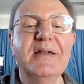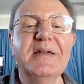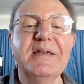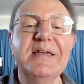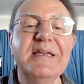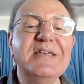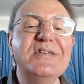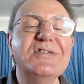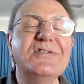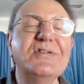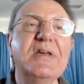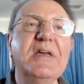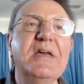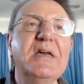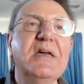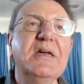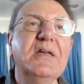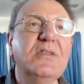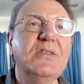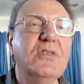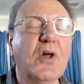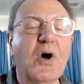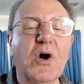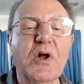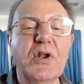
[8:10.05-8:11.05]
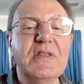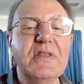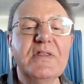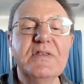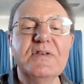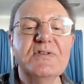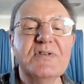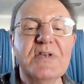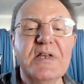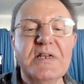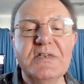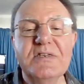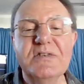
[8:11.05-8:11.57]
at least not in the
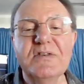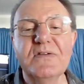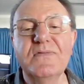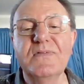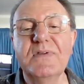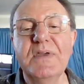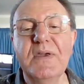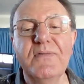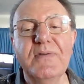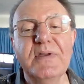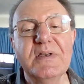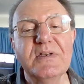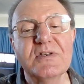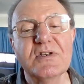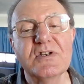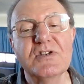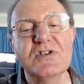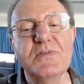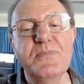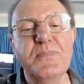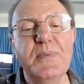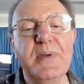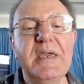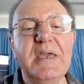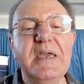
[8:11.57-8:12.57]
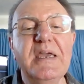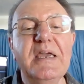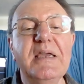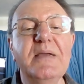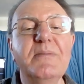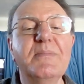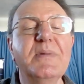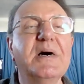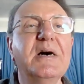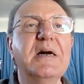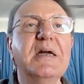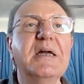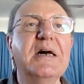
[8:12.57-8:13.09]
sense of giving such a
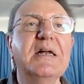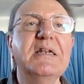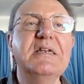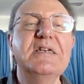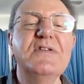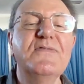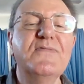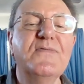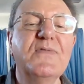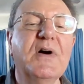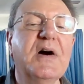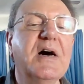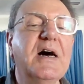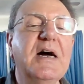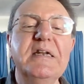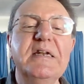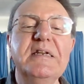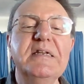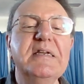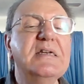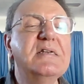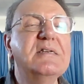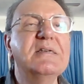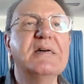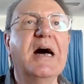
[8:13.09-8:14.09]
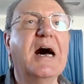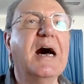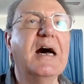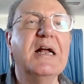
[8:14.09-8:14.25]
being my undivided,